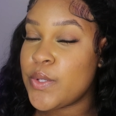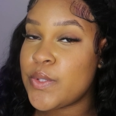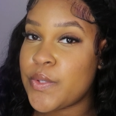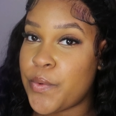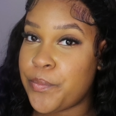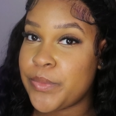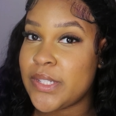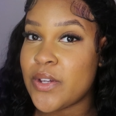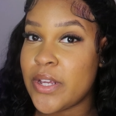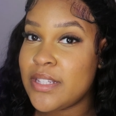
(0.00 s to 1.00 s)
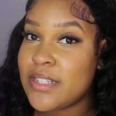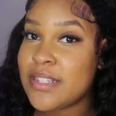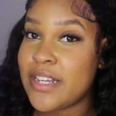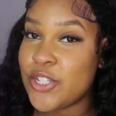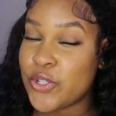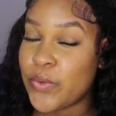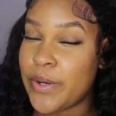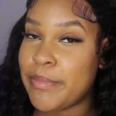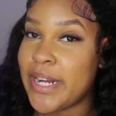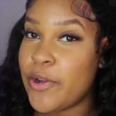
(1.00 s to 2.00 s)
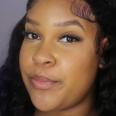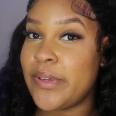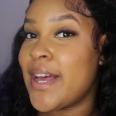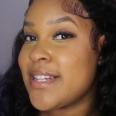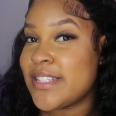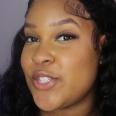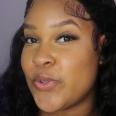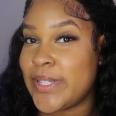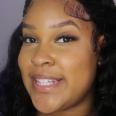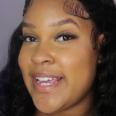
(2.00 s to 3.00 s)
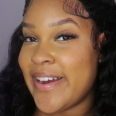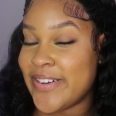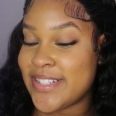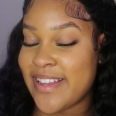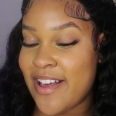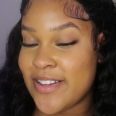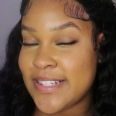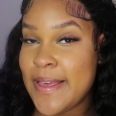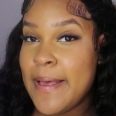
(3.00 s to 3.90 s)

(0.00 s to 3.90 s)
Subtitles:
So sorry this is cut short, but I hope you guys enjoyed the hairstyles.